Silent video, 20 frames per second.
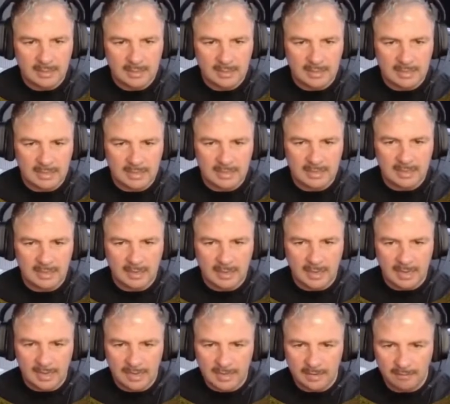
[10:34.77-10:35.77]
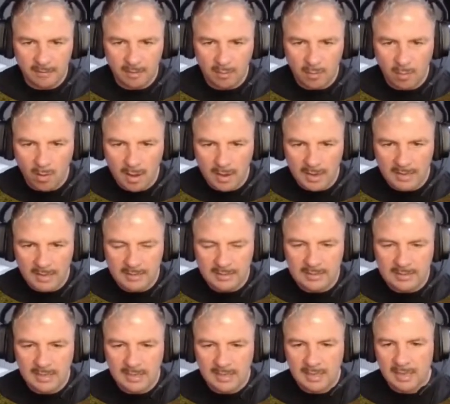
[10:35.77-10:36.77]
here, and it
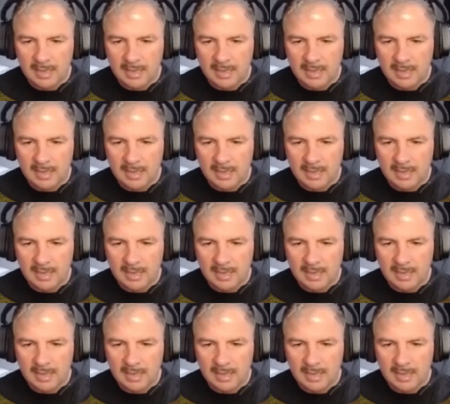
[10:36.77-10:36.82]
requires